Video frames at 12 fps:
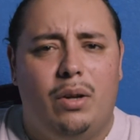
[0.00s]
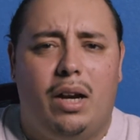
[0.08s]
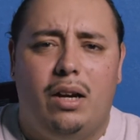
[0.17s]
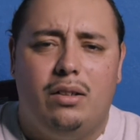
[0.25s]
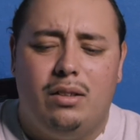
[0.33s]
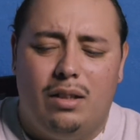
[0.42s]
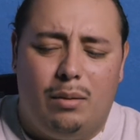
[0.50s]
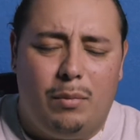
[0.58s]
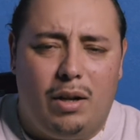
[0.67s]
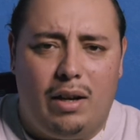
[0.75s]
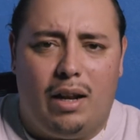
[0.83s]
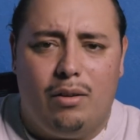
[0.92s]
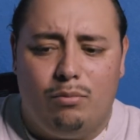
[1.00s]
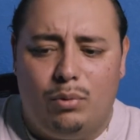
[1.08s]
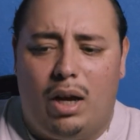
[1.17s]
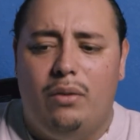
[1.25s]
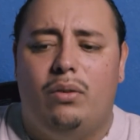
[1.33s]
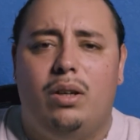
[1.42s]
the character that I'm not like
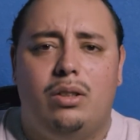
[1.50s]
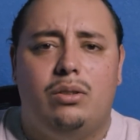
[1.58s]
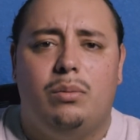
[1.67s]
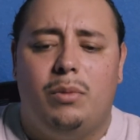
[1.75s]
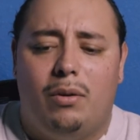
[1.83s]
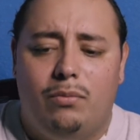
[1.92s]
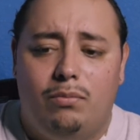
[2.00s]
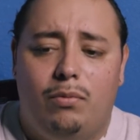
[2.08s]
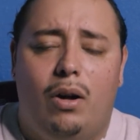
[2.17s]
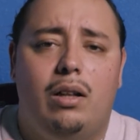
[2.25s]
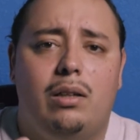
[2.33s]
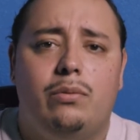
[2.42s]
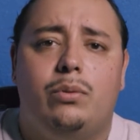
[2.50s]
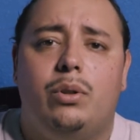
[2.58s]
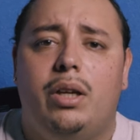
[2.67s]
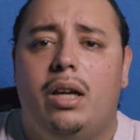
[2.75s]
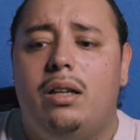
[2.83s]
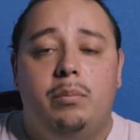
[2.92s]
diving into. I'm not falling for
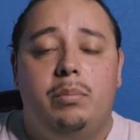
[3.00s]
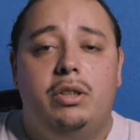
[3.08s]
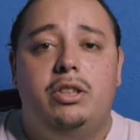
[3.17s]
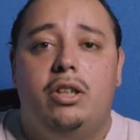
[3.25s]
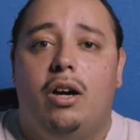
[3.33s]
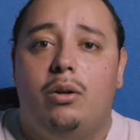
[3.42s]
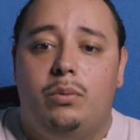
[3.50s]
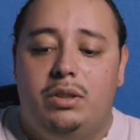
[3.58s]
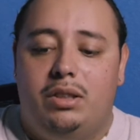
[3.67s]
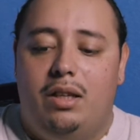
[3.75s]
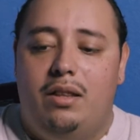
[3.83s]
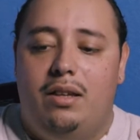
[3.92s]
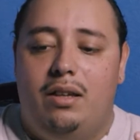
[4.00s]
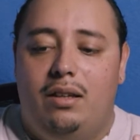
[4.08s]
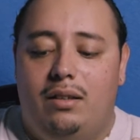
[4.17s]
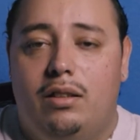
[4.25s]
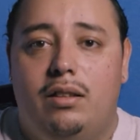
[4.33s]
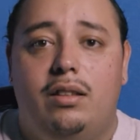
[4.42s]
yet. Pushing on, we
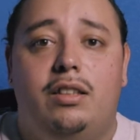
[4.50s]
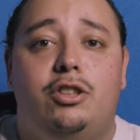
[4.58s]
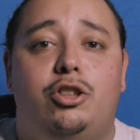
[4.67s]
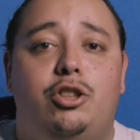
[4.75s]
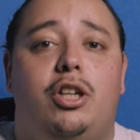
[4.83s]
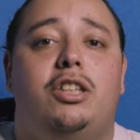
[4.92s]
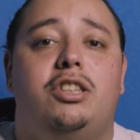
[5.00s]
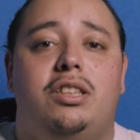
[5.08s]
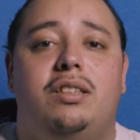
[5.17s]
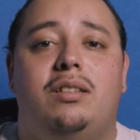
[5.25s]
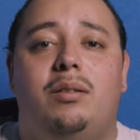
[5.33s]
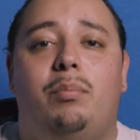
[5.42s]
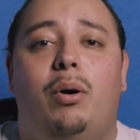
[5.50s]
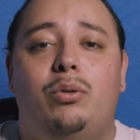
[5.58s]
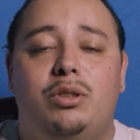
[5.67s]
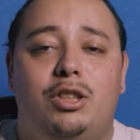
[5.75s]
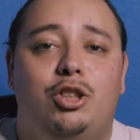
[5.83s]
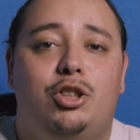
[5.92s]
see the destruction,
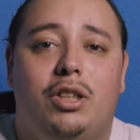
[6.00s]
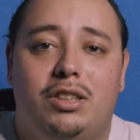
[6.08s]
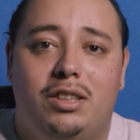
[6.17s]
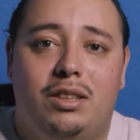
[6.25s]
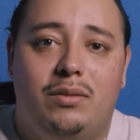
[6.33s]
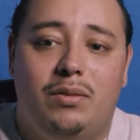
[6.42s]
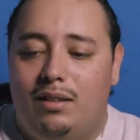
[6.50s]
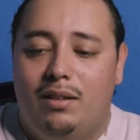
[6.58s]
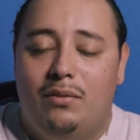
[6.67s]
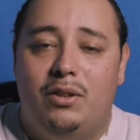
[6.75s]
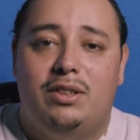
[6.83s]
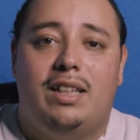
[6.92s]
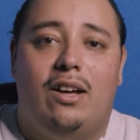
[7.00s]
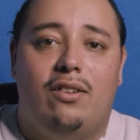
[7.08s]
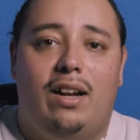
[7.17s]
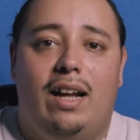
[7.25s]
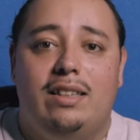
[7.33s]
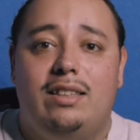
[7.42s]
post-destruction of the
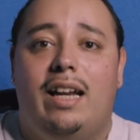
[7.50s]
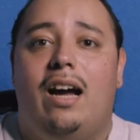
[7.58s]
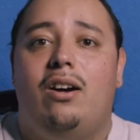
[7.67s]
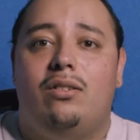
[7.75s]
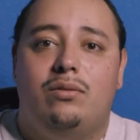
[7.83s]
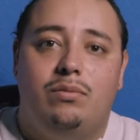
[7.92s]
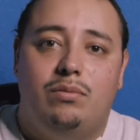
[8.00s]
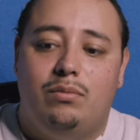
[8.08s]
Southlands now